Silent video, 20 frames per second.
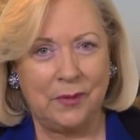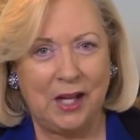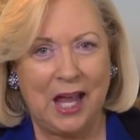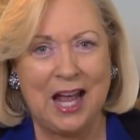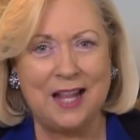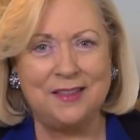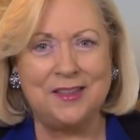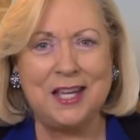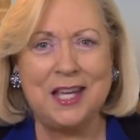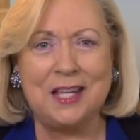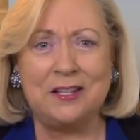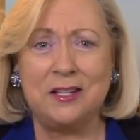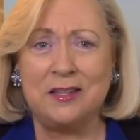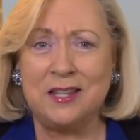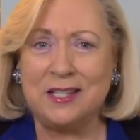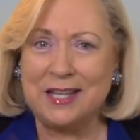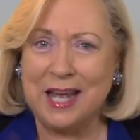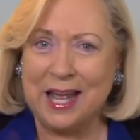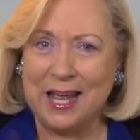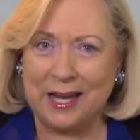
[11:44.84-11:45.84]
At the end of
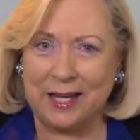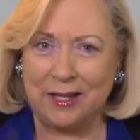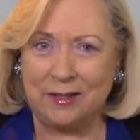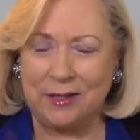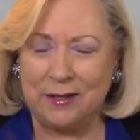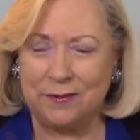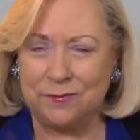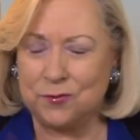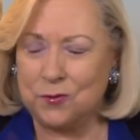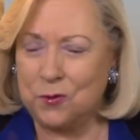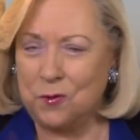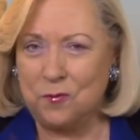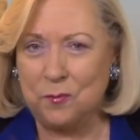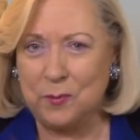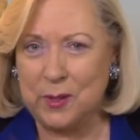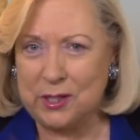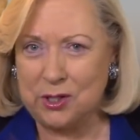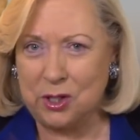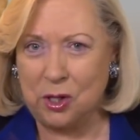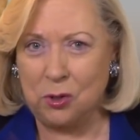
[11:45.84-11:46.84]
the day, if truth
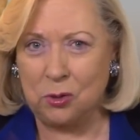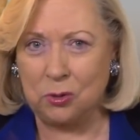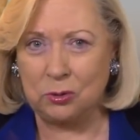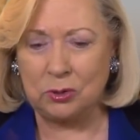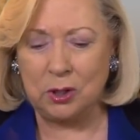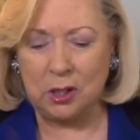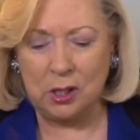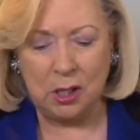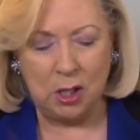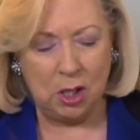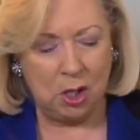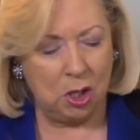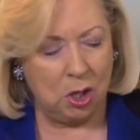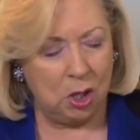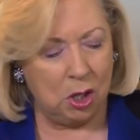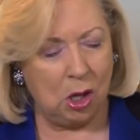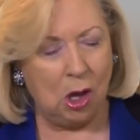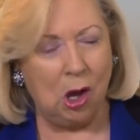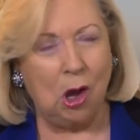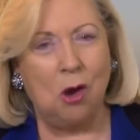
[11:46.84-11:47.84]
be told,
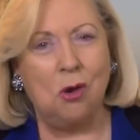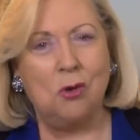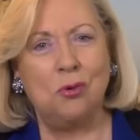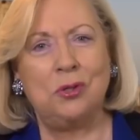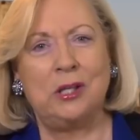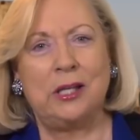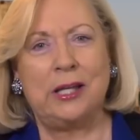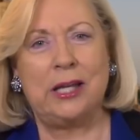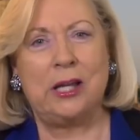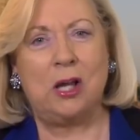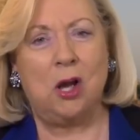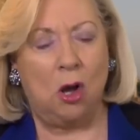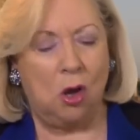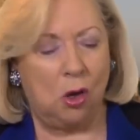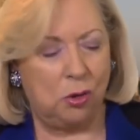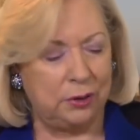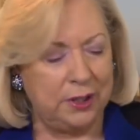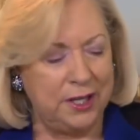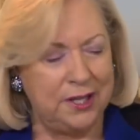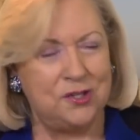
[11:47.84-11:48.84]
only
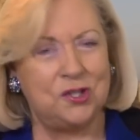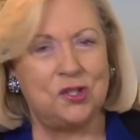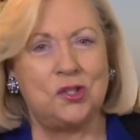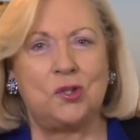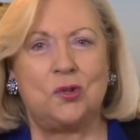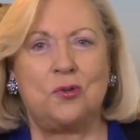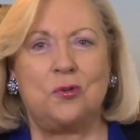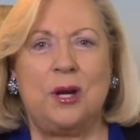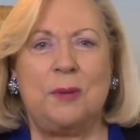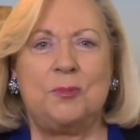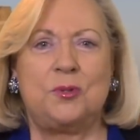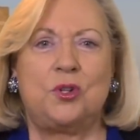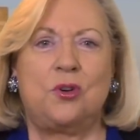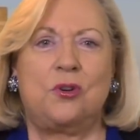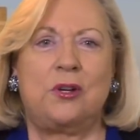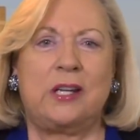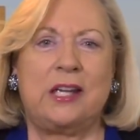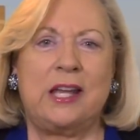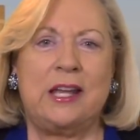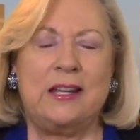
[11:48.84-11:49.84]
Holy
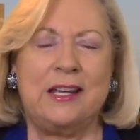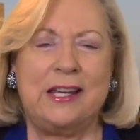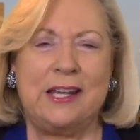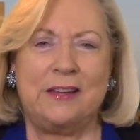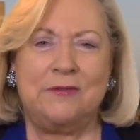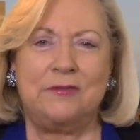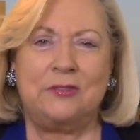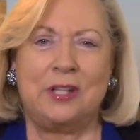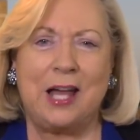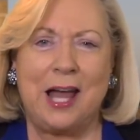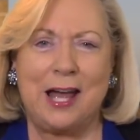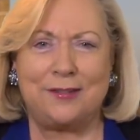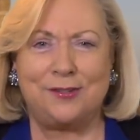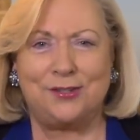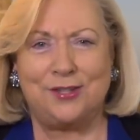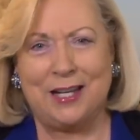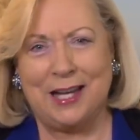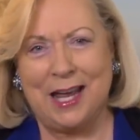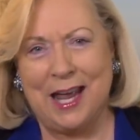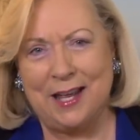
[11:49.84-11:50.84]
Scripture can give
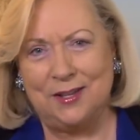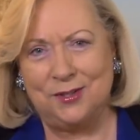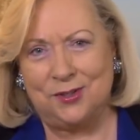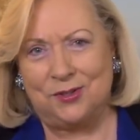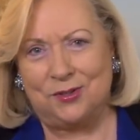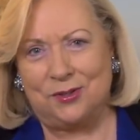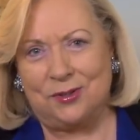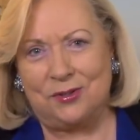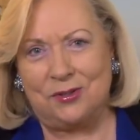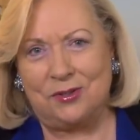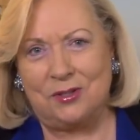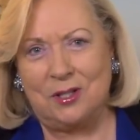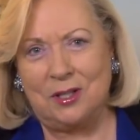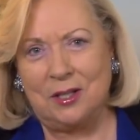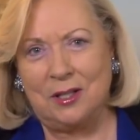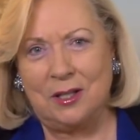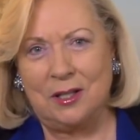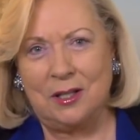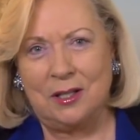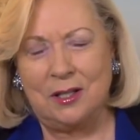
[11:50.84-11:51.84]
lasting answers.
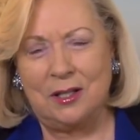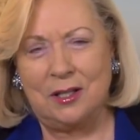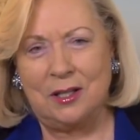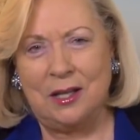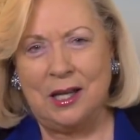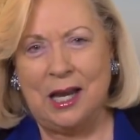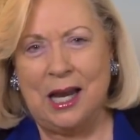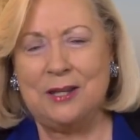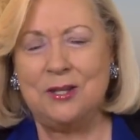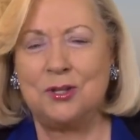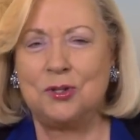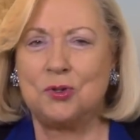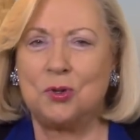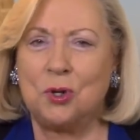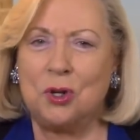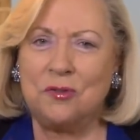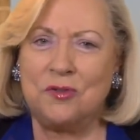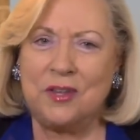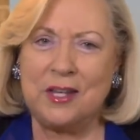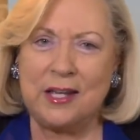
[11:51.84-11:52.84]
And the
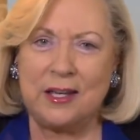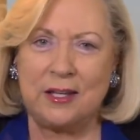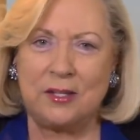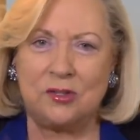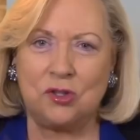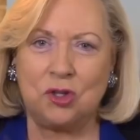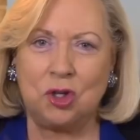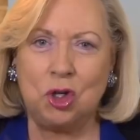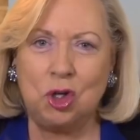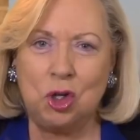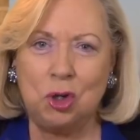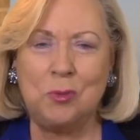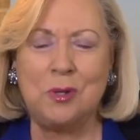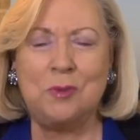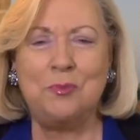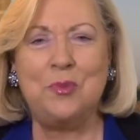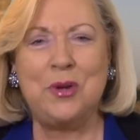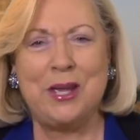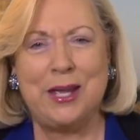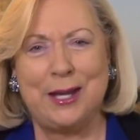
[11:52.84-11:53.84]
truth is,
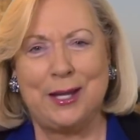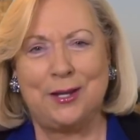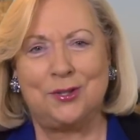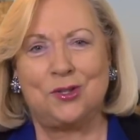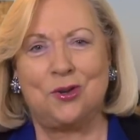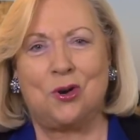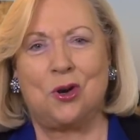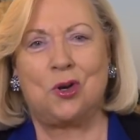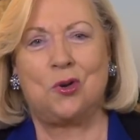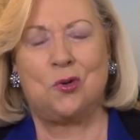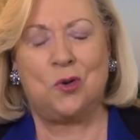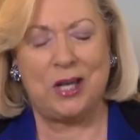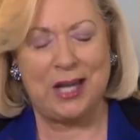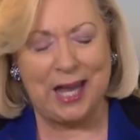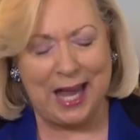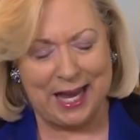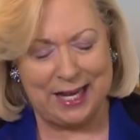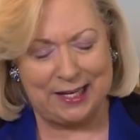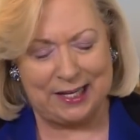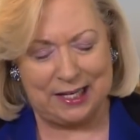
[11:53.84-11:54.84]
human beings are
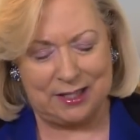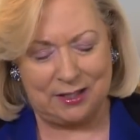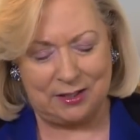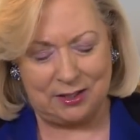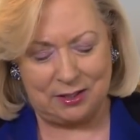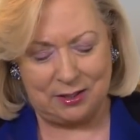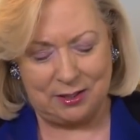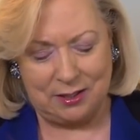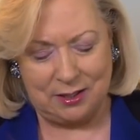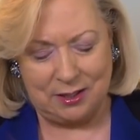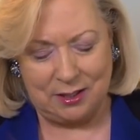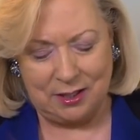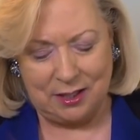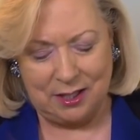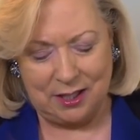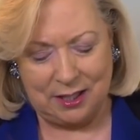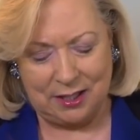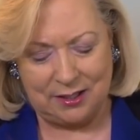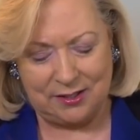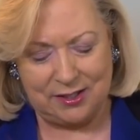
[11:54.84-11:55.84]
created,
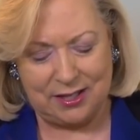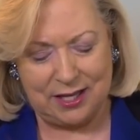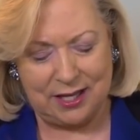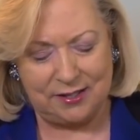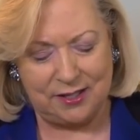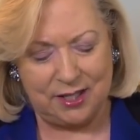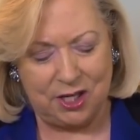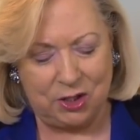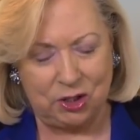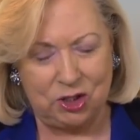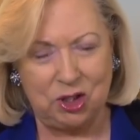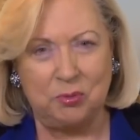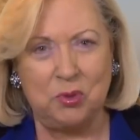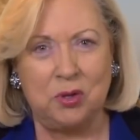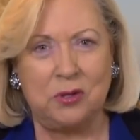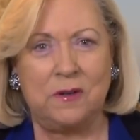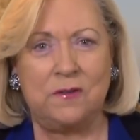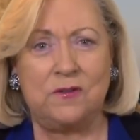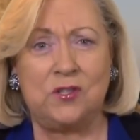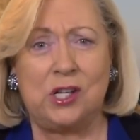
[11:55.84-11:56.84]
it says here in the
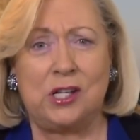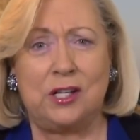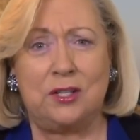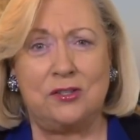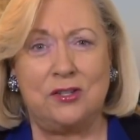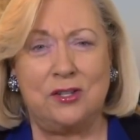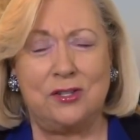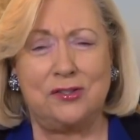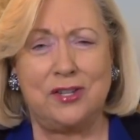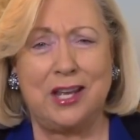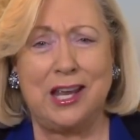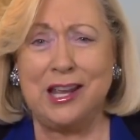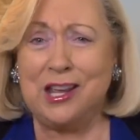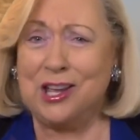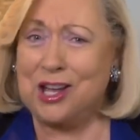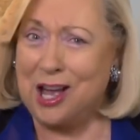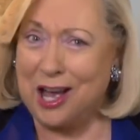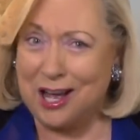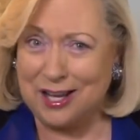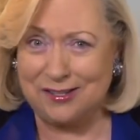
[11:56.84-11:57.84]
book of Genesis, in
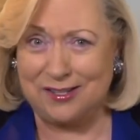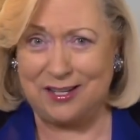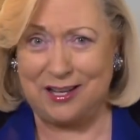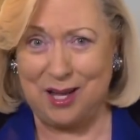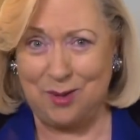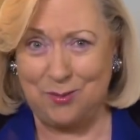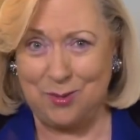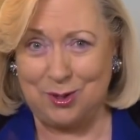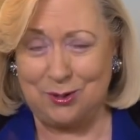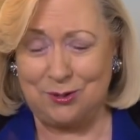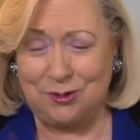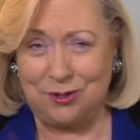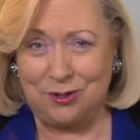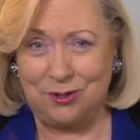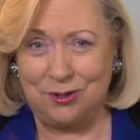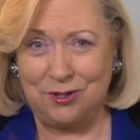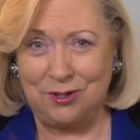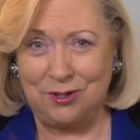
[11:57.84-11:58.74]
God's image.